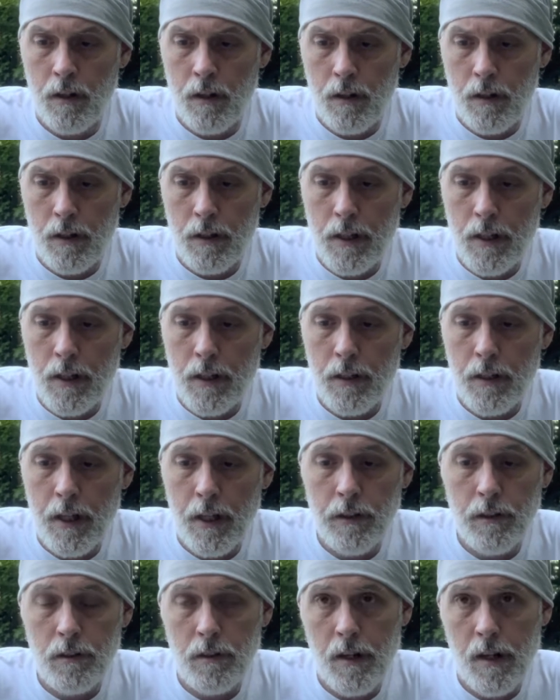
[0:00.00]

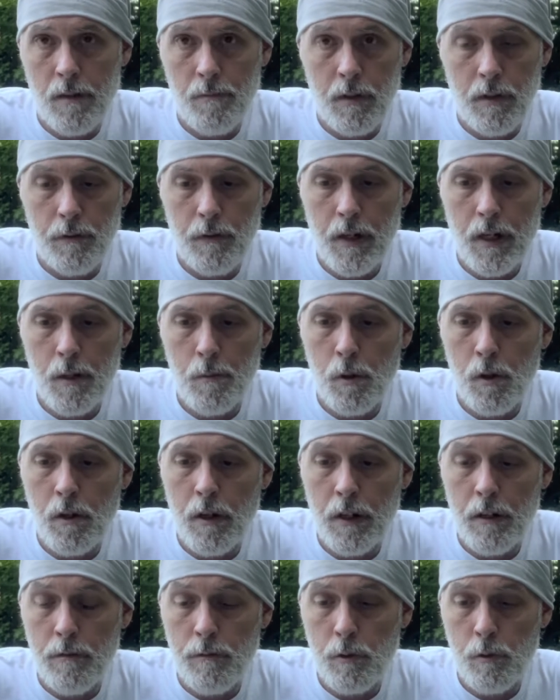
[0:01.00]
I do have my Fireball.
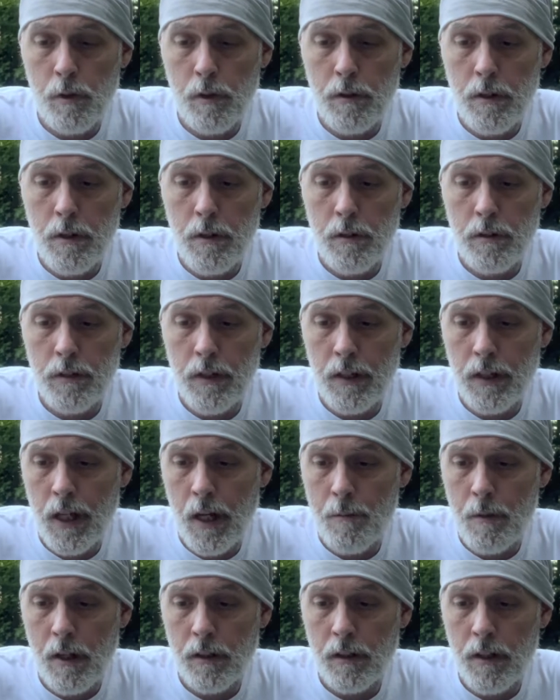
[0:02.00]
I have 4 of those, and that
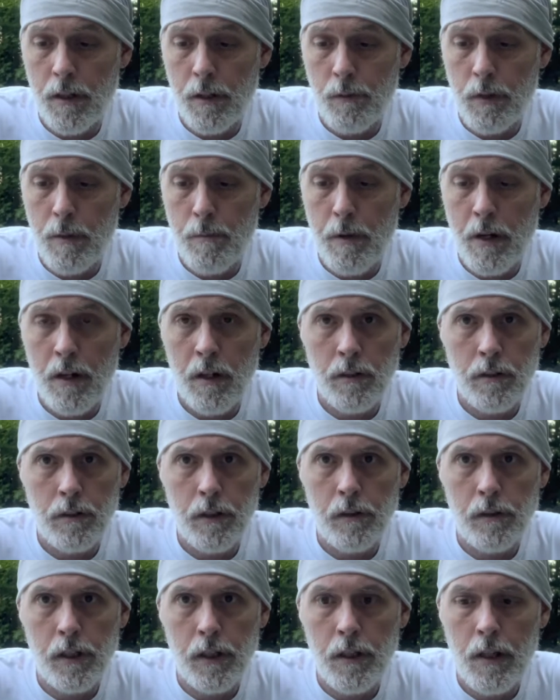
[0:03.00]
came out to 3 pounds
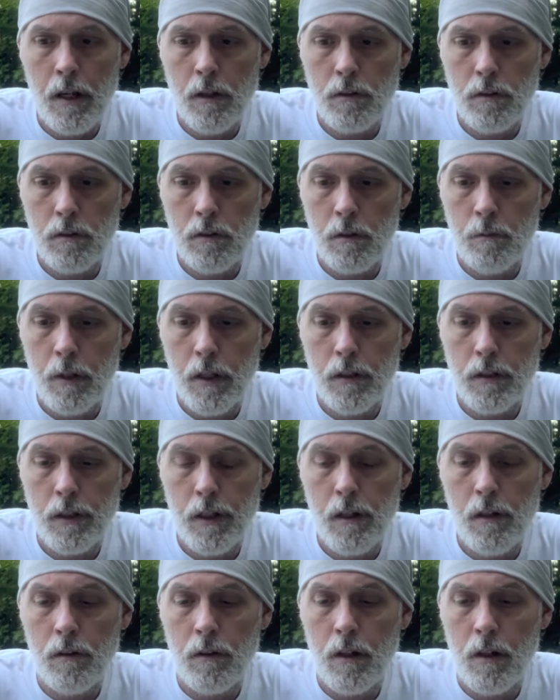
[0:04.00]
13 ounces on my scale,